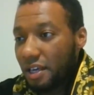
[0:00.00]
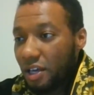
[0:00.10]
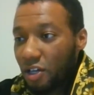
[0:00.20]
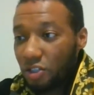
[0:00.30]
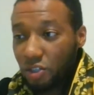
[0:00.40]

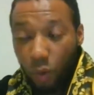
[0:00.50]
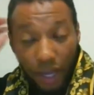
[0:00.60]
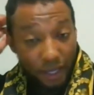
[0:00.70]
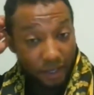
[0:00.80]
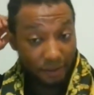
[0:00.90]
Because the
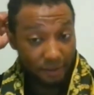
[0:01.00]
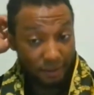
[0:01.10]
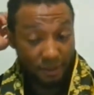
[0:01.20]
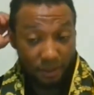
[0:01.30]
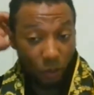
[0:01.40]
way
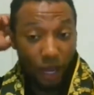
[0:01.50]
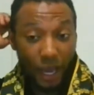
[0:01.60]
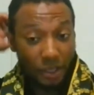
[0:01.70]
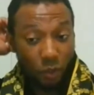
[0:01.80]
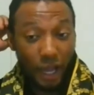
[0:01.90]
the
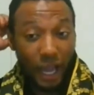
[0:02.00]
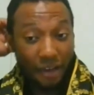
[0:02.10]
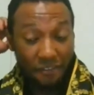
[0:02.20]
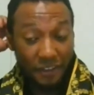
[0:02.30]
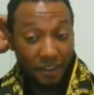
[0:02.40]
way the way I
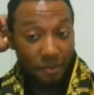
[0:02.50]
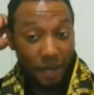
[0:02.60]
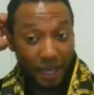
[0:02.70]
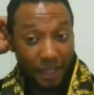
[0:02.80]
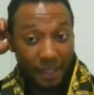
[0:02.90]
think
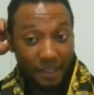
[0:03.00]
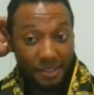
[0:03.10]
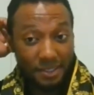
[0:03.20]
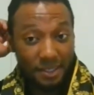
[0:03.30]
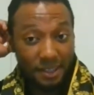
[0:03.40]
about it
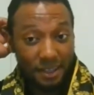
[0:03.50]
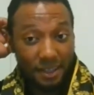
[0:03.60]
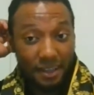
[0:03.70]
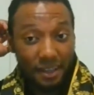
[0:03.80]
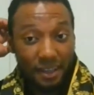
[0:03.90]
is
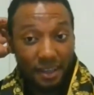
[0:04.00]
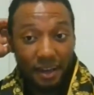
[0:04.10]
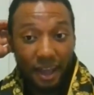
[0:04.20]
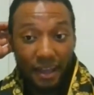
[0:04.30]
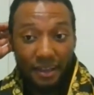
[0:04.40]

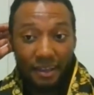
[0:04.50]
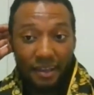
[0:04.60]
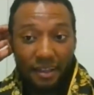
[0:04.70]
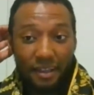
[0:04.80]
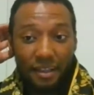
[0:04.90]
like
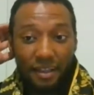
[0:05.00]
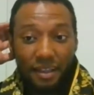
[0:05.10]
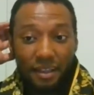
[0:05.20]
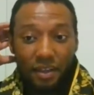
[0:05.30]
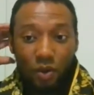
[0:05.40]

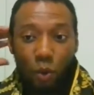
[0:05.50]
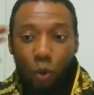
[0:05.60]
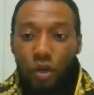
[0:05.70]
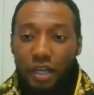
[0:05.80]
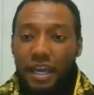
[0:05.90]

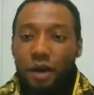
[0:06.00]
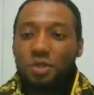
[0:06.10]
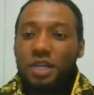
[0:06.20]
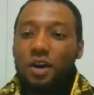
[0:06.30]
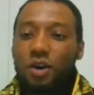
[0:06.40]
all the
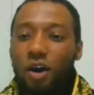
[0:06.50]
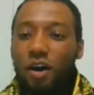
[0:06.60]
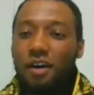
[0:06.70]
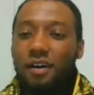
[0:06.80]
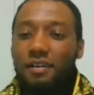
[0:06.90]
girls I got,
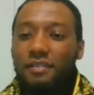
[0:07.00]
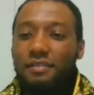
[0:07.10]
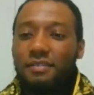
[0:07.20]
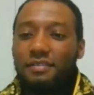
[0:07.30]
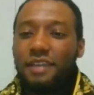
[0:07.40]

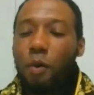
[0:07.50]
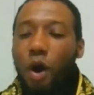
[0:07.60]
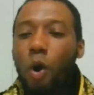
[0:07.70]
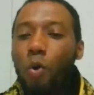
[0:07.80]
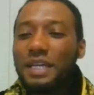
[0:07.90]
they were
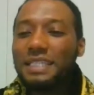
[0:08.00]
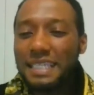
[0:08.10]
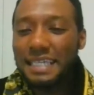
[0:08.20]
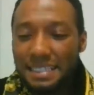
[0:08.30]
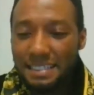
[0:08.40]

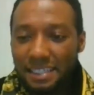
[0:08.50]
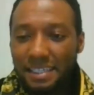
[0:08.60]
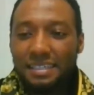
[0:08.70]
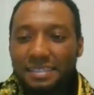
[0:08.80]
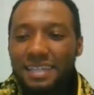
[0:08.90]
always easy.
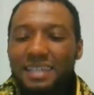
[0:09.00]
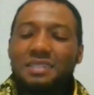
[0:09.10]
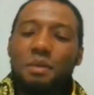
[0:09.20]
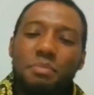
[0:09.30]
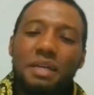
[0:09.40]
That
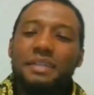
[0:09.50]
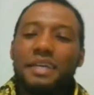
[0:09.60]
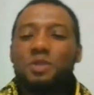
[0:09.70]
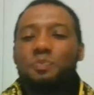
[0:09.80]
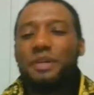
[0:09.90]
doesn't mean
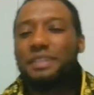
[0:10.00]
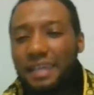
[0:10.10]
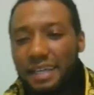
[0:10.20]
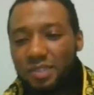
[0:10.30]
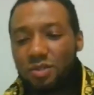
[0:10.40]
they spread their
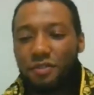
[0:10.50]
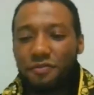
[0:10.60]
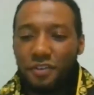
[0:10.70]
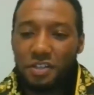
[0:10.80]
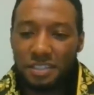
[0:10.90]
legs on the
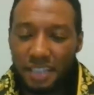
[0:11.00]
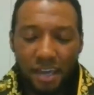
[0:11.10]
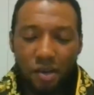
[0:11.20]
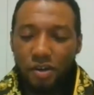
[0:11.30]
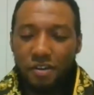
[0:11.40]
first
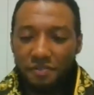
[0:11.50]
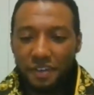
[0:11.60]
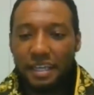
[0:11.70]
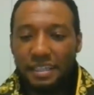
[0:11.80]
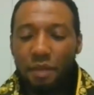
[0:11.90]
day or anything
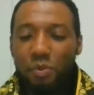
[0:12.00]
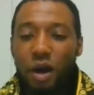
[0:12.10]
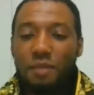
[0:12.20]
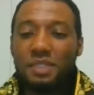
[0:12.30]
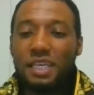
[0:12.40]
like that.
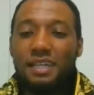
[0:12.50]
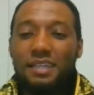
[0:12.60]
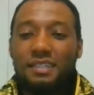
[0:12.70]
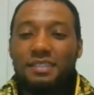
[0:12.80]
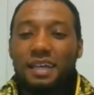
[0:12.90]
What I'm saying
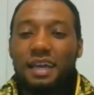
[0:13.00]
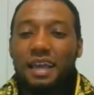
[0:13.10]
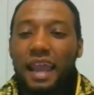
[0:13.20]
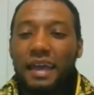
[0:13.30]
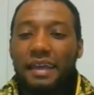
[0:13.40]
is
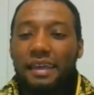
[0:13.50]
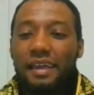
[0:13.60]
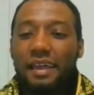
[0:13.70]
like